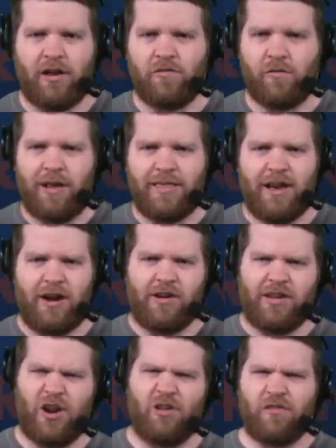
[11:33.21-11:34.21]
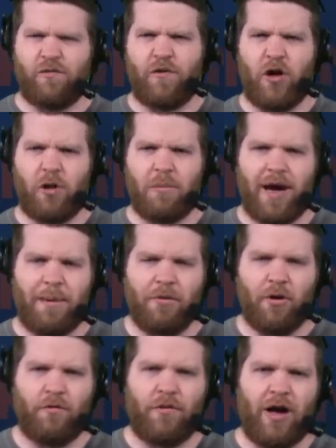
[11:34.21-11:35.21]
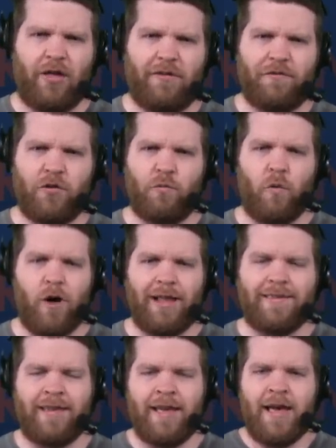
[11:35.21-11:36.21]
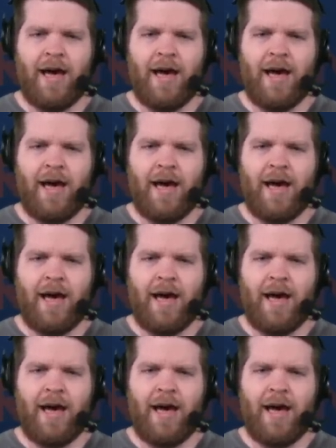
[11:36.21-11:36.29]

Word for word: It's right there. You can also follow my profile if you want.